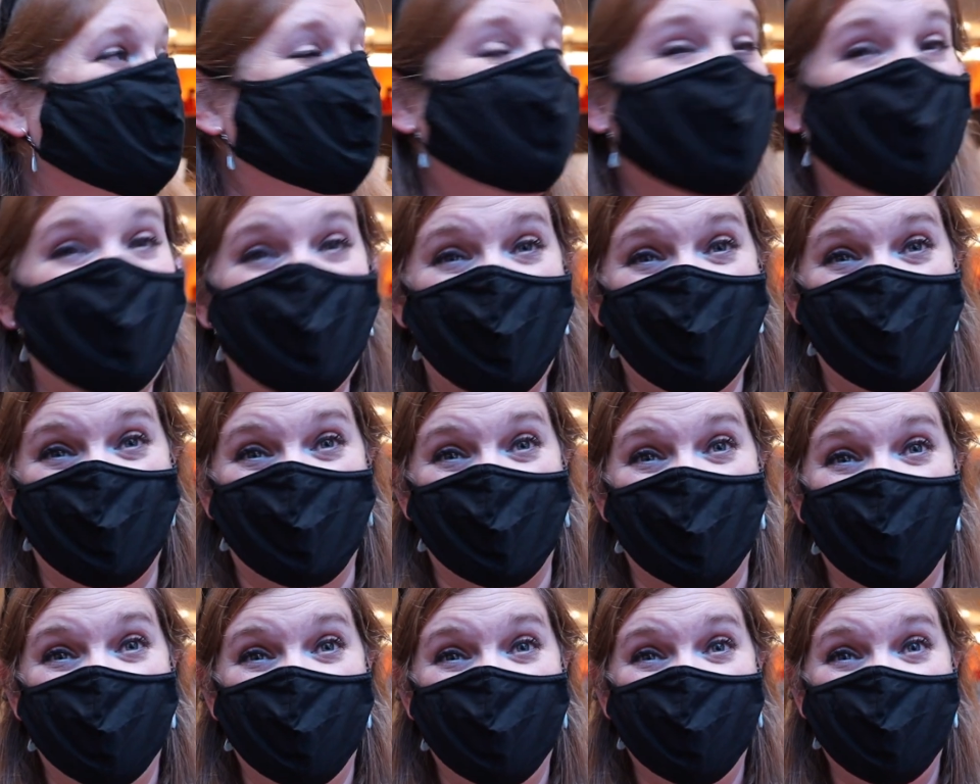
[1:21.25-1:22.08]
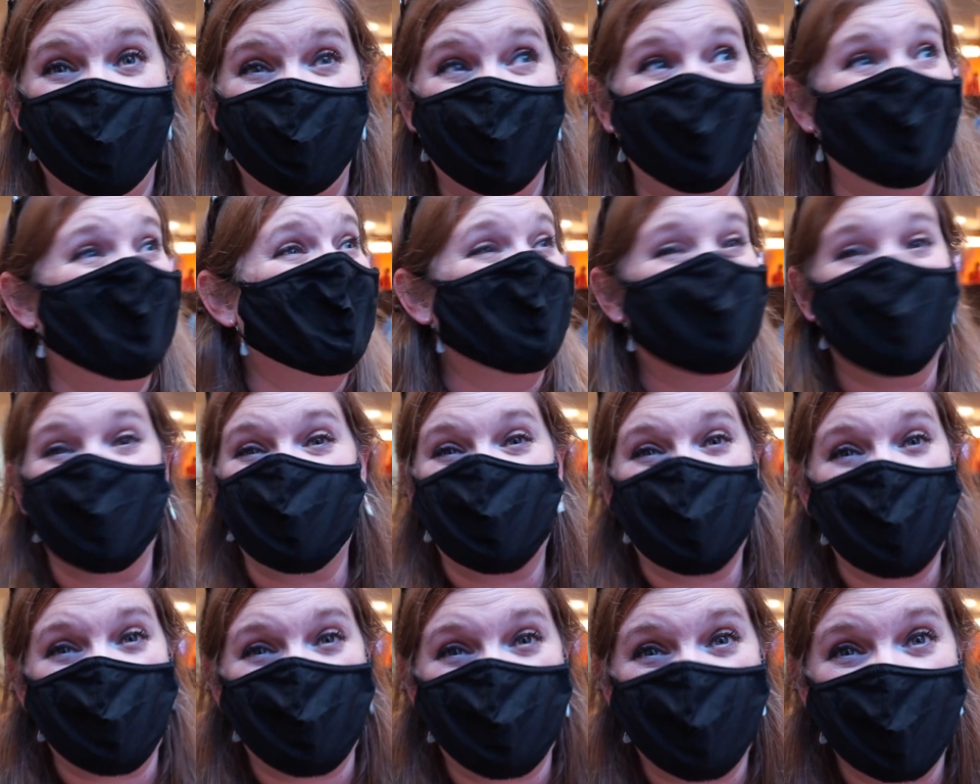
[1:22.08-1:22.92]
So, this
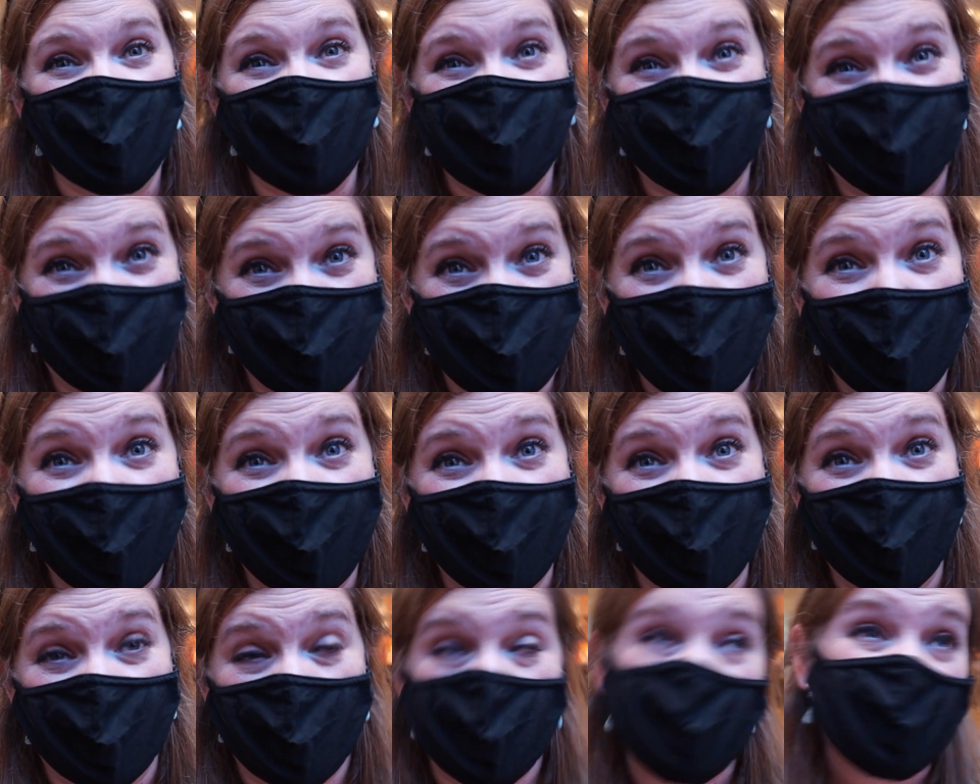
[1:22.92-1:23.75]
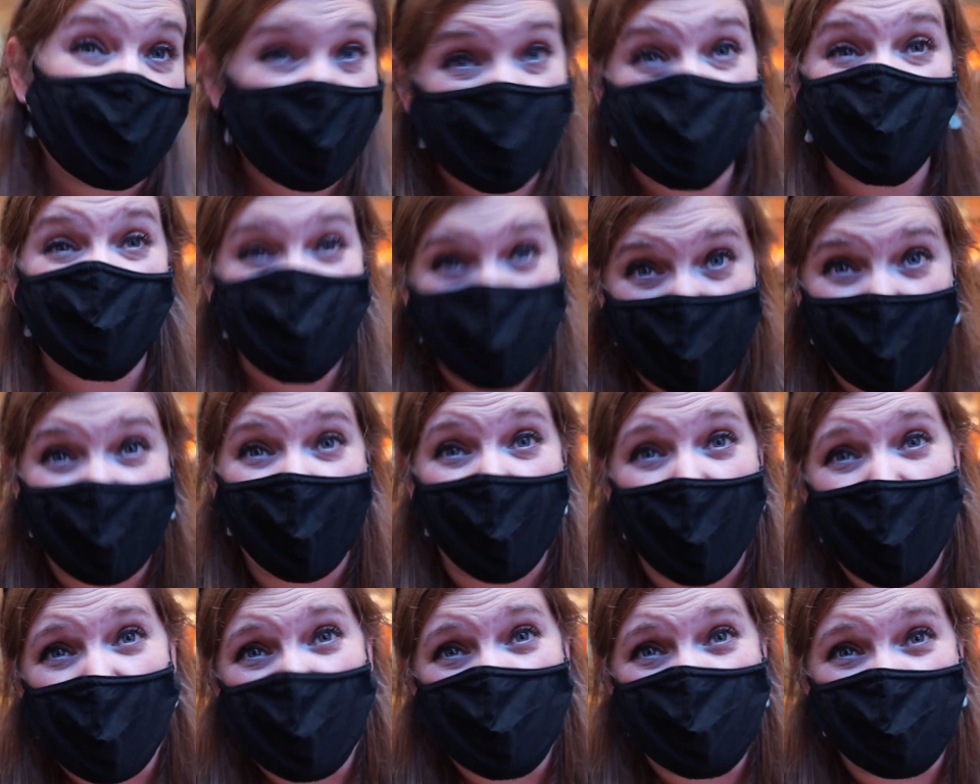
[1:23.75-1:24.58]
ship feels familiar because we've been
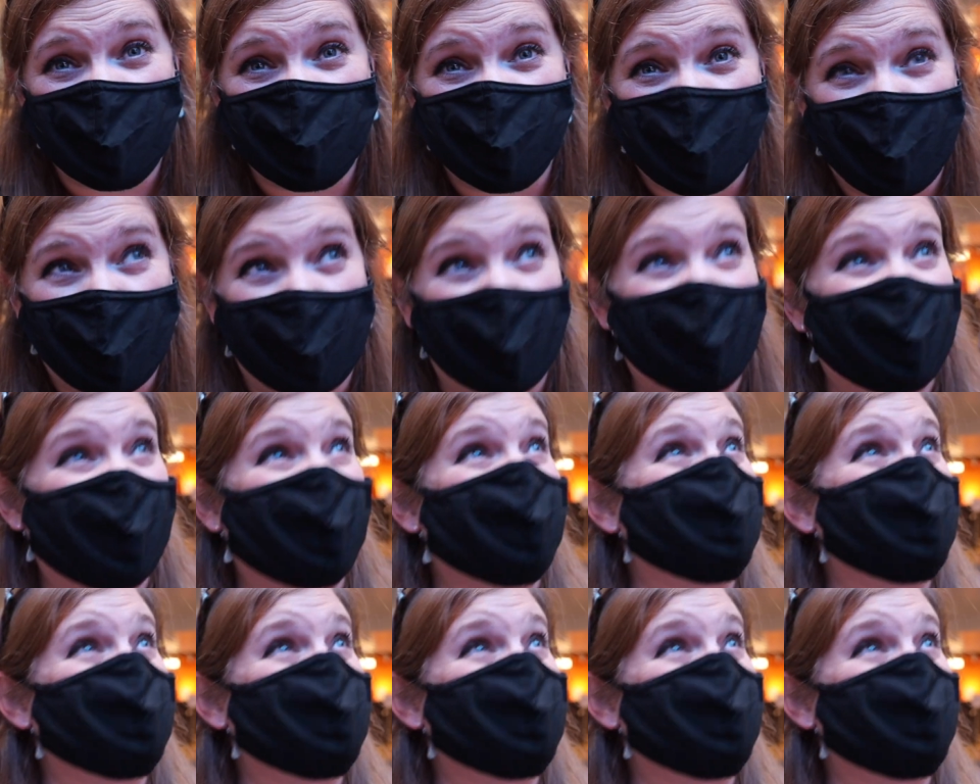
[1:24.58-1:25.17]
on it before.